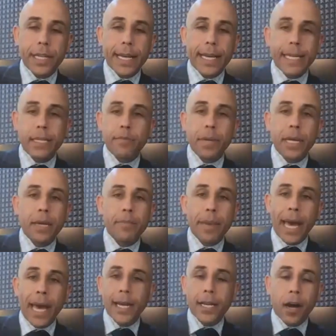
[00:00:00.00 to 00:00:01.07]
thing as a big
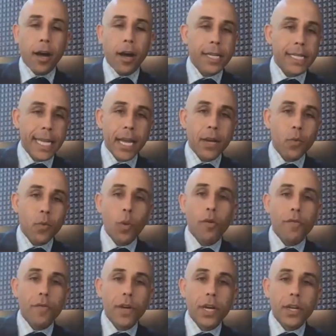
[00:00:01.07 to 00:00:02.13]
bad content wolf.